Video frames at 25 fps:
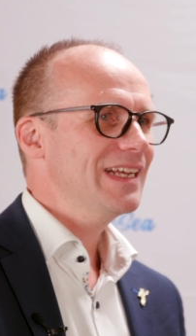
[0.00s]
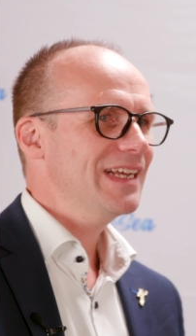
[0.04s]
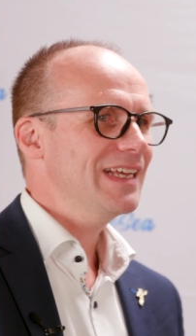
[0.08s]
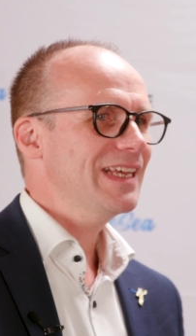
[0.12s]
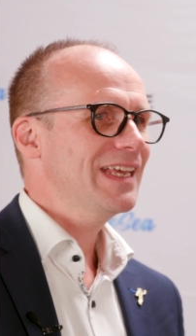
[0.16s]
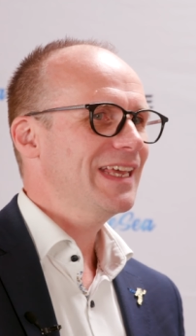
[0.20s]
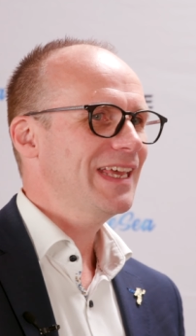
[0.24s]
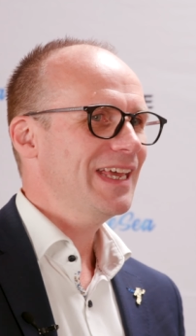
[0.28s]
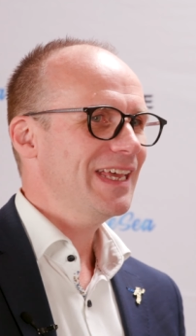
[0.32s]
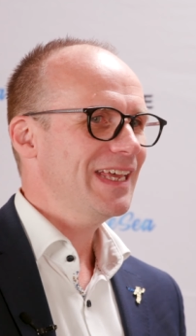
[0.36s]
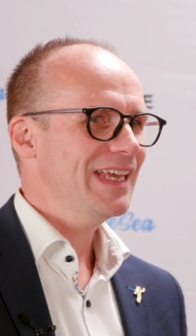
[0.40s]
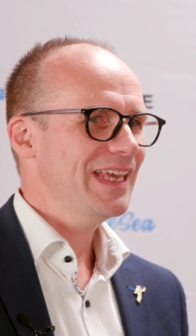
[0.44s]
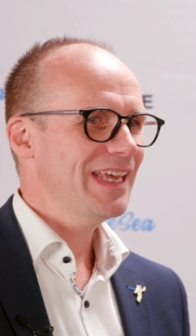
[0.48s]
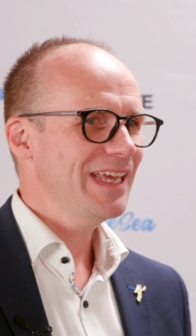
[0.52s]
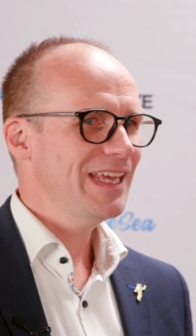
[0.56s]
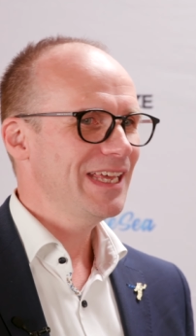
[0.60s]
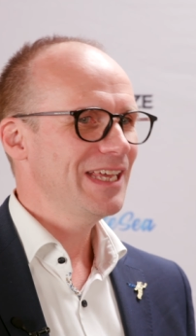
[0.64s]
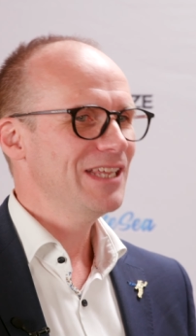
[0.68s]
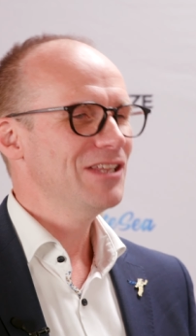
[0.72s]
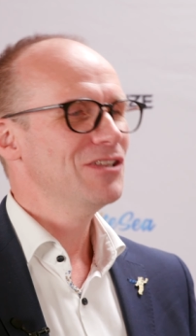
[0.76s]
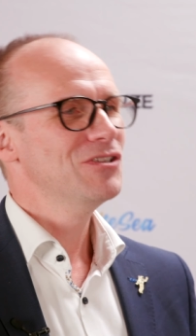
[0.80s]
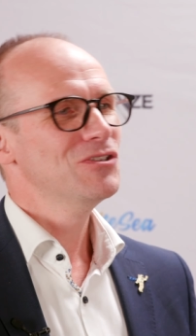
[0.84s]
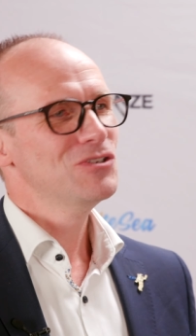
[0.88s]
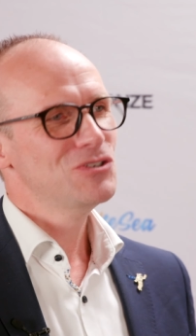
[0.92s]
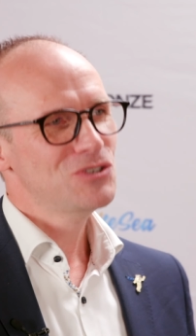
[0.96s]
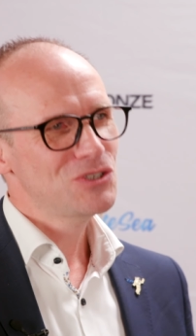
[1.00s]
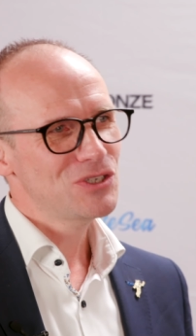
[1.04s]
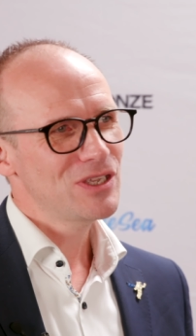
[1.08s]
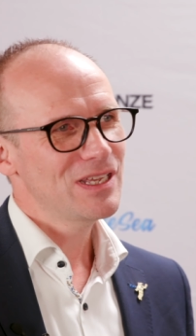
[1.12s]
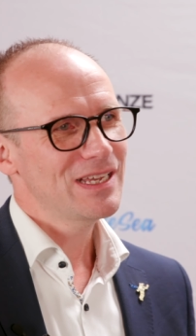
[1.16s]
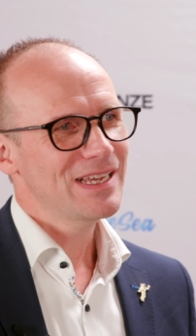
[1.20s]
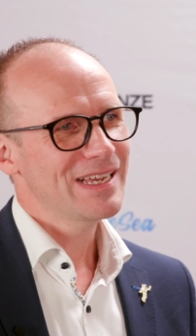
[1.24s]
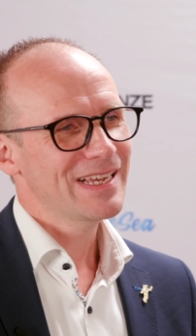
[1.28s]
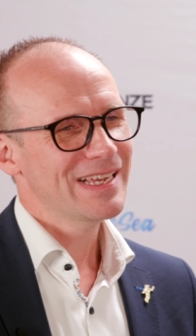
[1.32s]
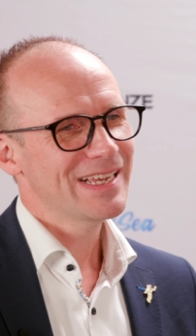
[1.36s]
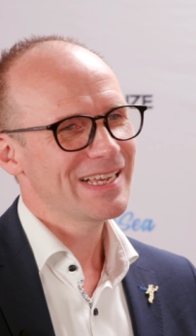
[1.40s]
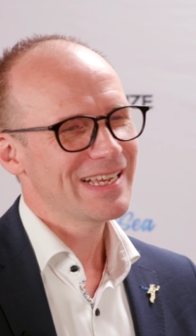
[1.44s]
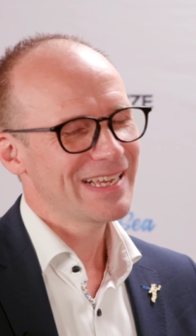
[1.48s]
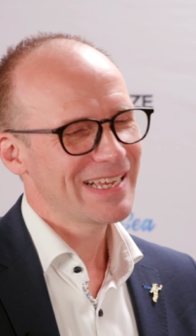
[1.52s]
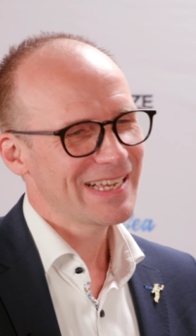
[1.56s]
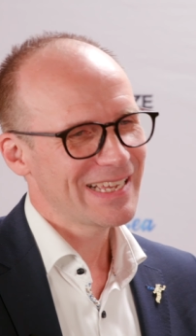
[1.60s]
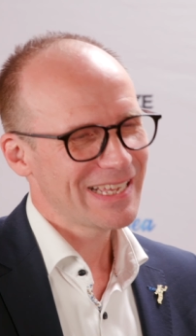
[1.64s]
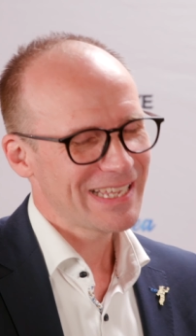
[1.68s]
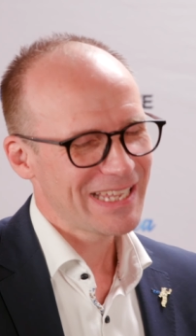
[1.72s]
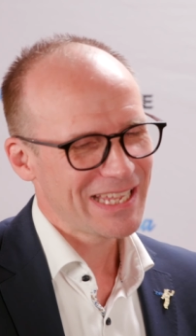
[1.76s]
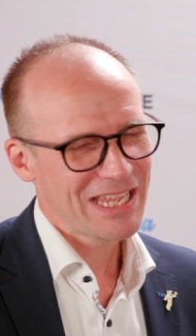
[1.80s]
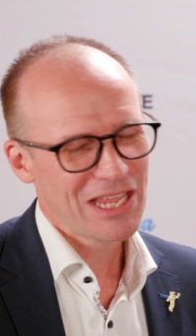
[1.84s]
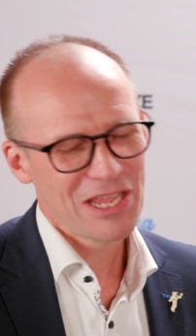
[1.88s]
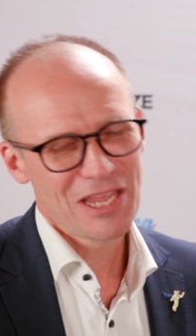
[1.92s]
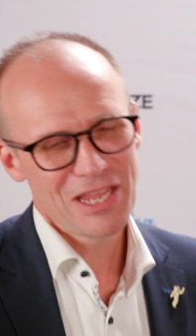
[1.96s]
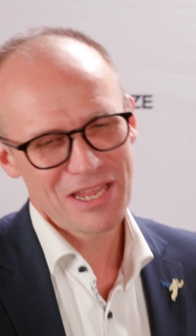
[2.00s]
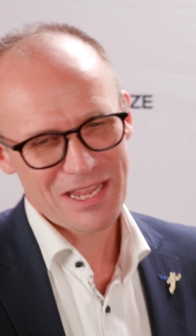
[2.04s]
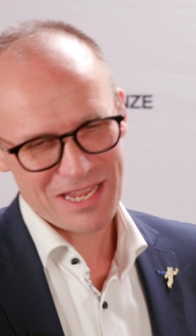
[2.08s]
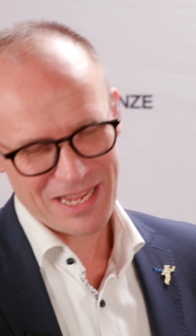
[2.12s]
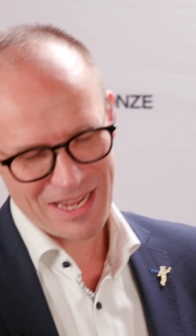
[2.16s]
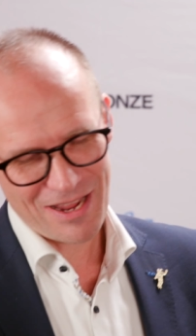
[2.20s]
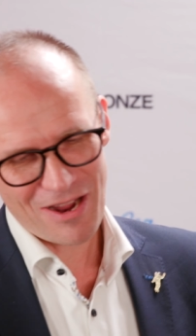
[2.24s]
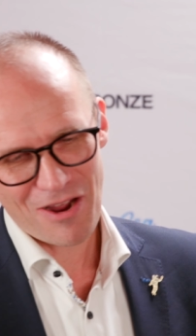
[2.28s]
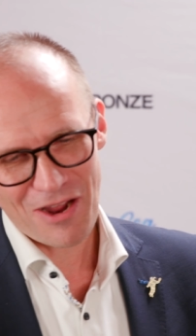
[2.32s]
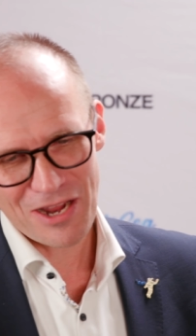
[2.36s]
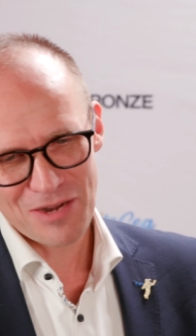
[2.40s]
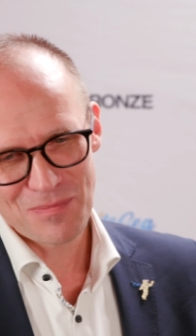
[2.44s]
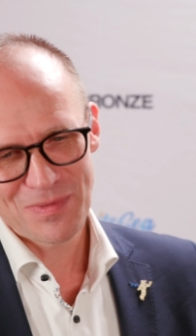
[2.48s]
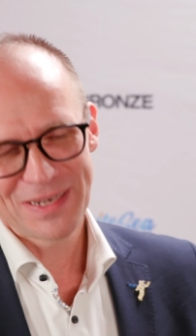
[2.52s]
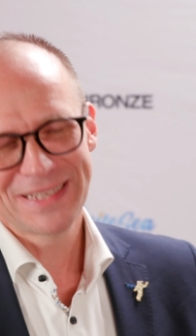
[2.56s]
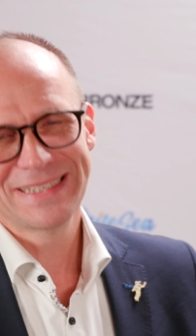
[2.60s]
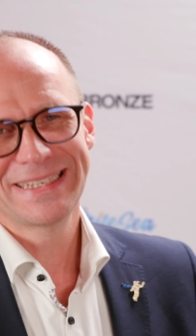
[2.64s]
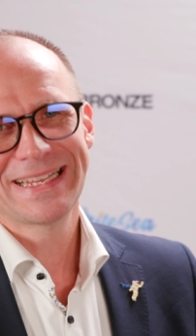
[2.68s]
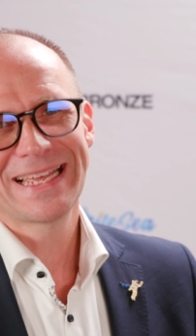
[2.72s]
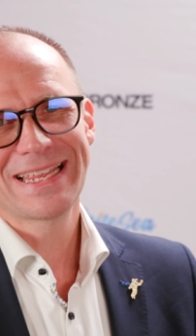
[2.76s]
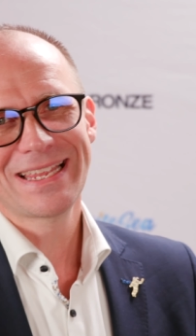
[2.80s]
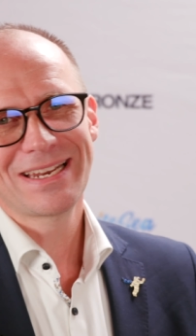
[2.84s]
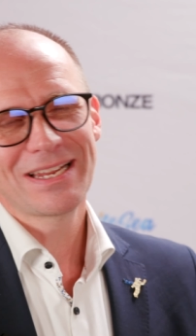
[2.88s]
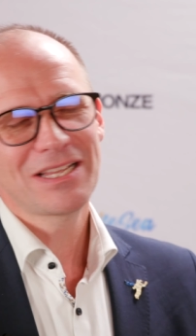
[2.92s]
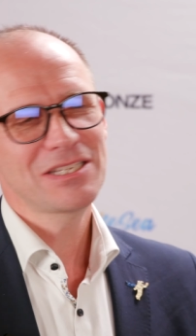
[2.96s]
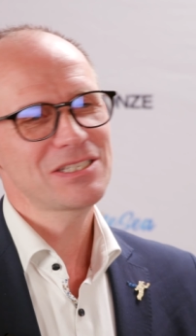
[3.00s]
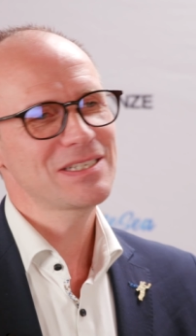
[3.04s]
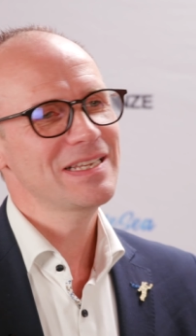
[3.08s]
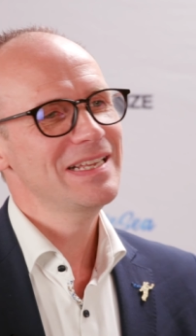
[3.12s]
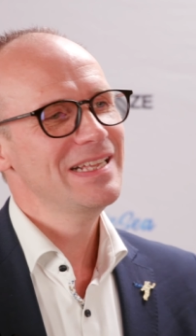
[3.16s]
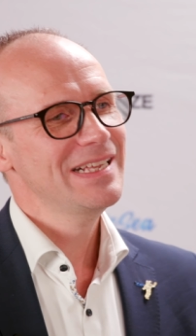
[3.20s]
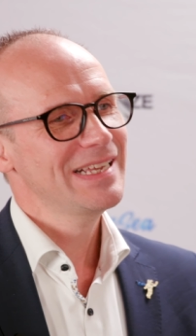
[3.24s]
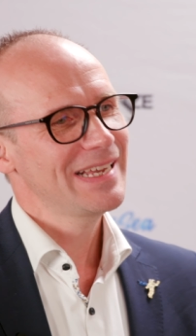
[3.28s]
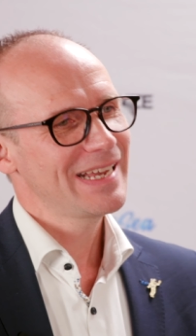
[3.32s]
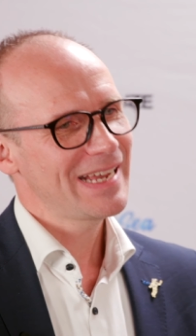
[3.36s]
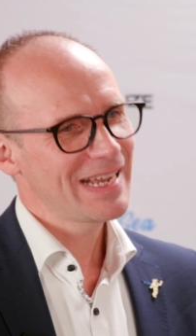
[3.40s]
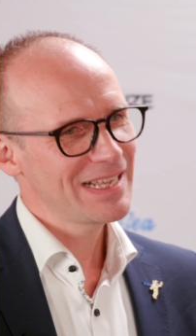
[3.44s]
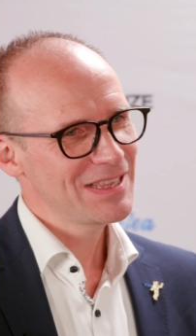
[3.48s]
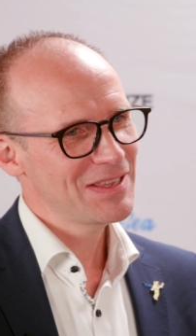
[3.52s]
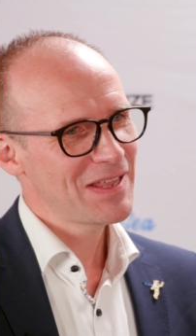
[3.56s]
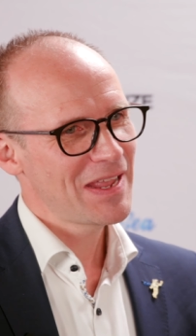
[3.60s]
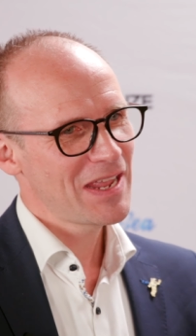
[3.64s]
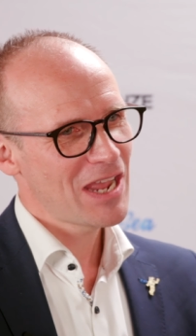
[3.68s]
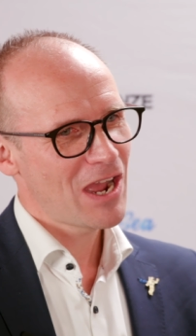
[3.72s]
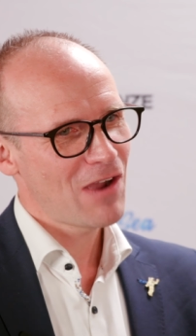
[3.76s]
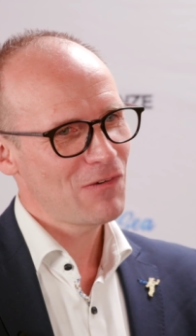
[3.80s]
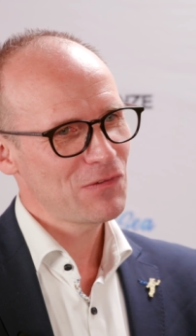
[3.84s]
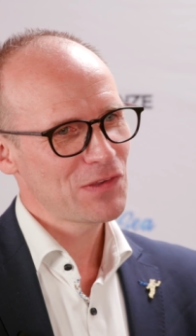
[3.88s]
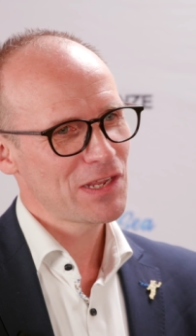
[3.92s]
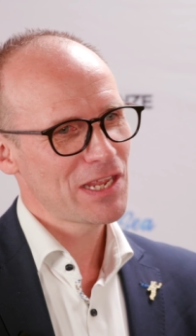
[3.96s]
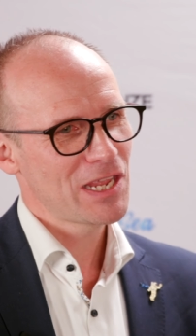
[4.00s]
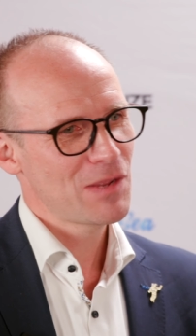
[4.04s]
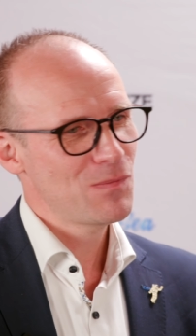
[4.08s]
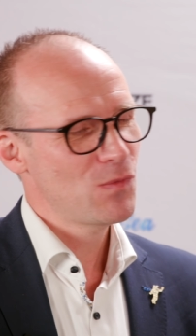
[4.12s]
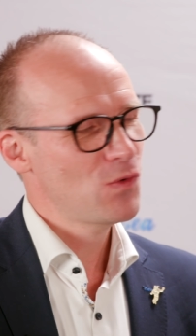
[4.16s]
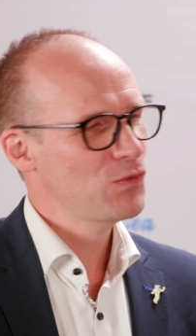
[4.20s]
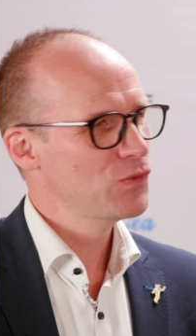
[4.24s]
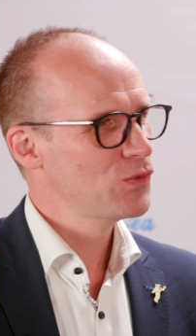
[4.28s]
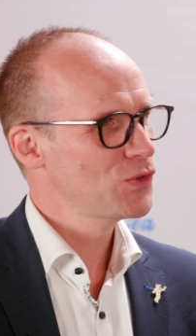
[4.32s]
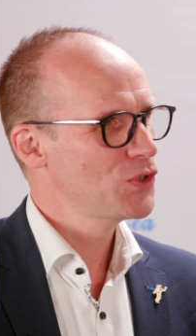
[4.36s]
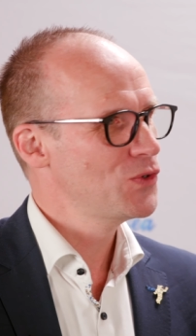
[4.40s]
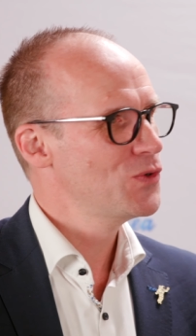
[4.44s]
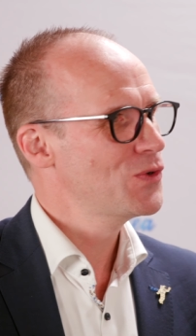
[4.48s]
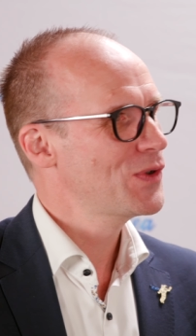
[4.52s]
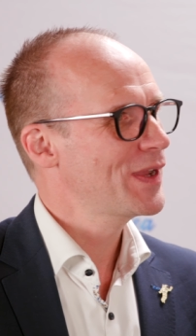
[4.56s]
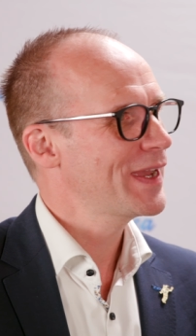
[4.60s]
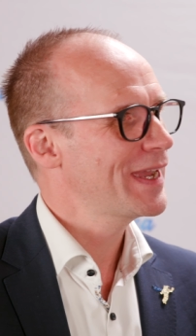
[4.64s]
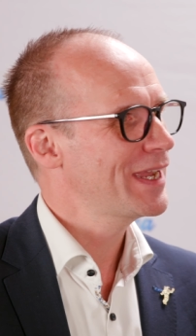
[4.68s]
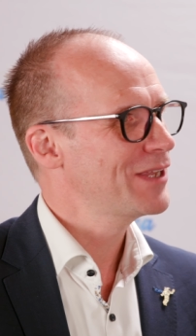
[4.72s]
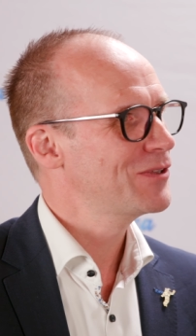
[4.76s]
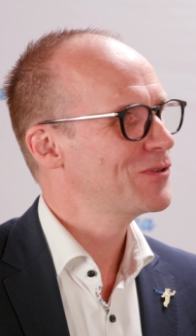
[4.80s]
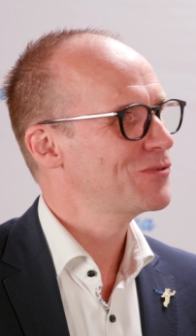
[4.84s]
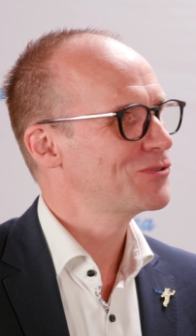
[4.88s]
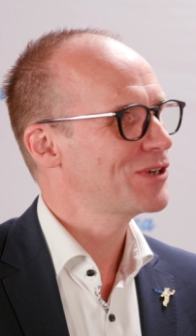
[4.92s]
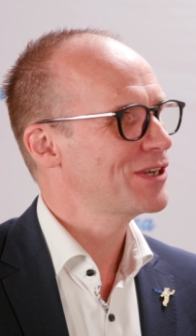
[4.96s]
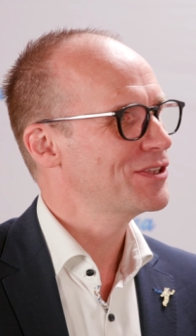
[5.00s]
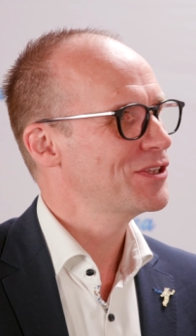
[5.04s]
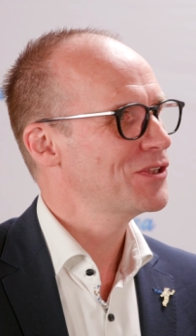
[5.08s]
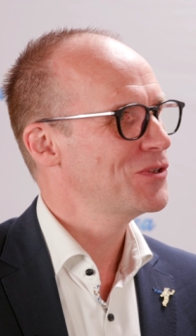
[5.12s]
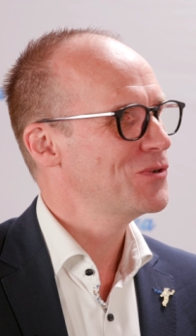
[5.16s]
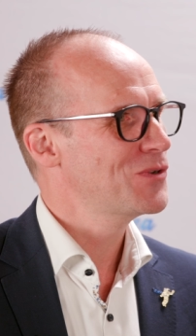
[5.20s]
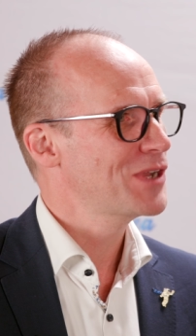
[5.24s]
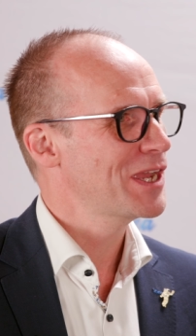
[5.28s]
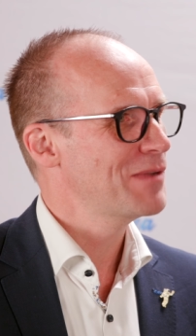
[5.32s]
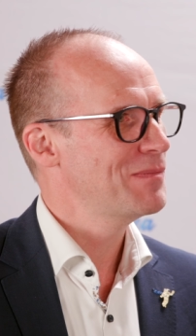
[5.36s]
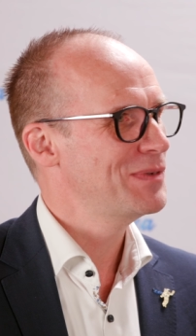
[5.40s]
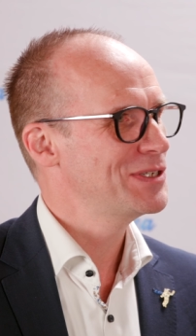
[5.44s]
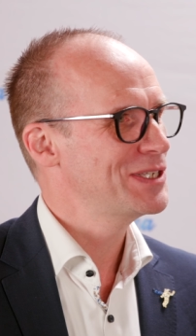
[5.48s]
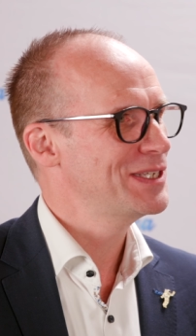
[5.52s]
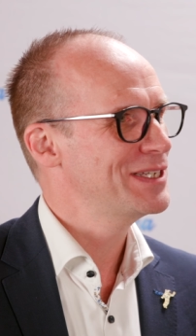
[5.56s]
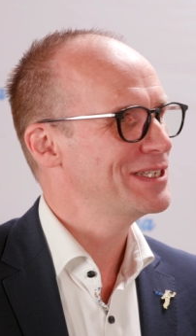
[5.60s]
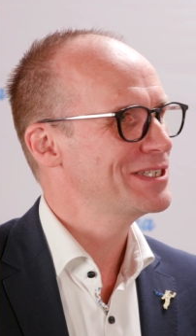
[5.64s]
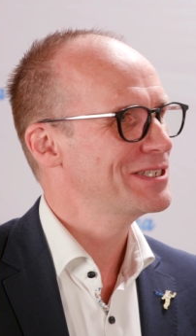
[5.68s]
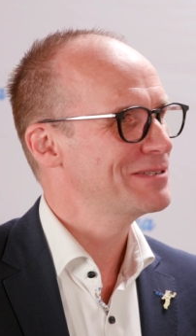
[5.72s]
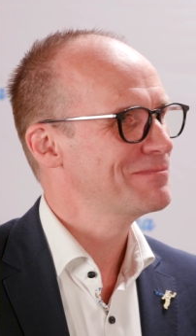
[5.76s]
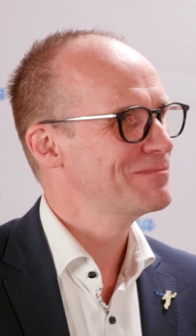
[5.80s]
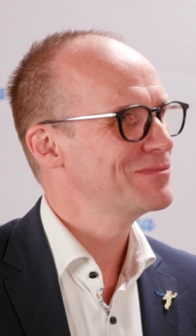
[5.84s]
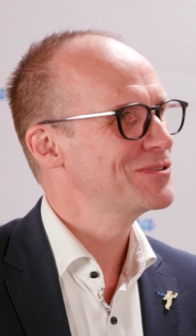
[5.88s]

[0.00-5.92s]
he hired me in the Netherlands, and day after he moved to UK to run the UK business.